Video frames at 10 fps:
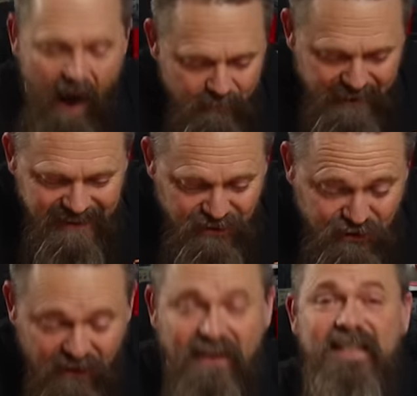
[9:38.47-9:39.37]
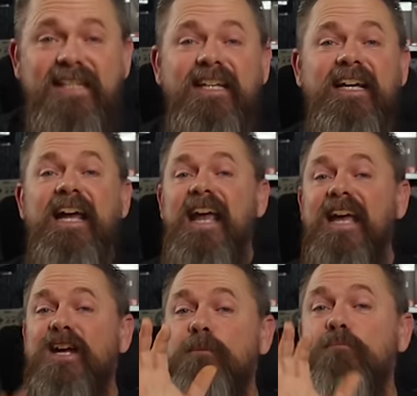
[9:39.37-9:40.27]
I mean, seriously,
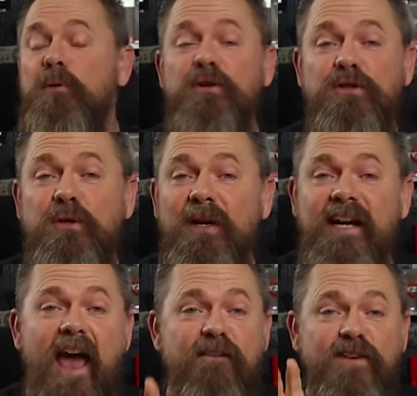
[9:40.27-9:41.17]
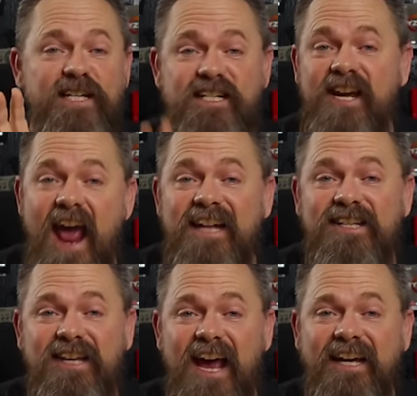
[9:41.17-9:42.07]
it could blue screen every 10
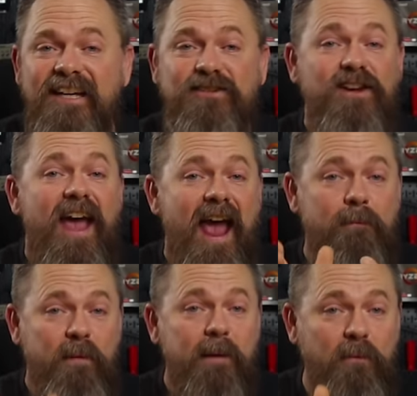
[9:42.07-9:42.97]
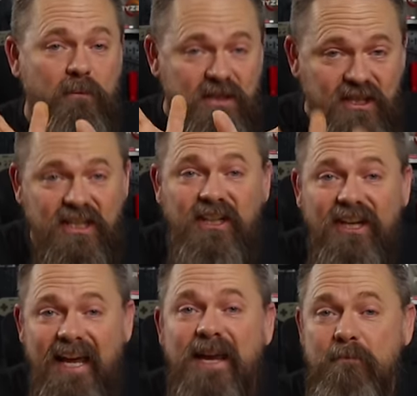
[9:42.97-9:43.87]
seconds and people would still
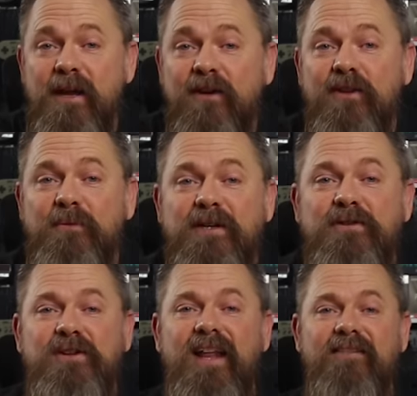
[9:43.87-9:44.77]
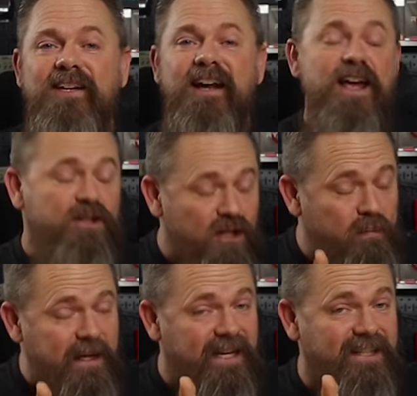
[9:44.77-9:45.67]
like it better than Windows 11 just
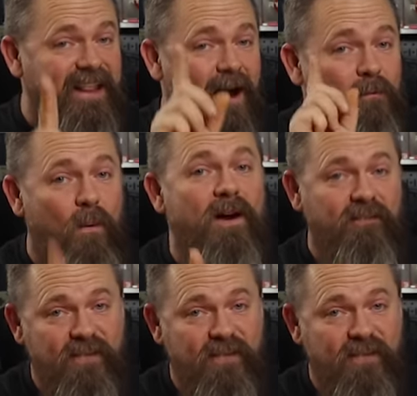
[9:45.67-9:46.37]
because of that one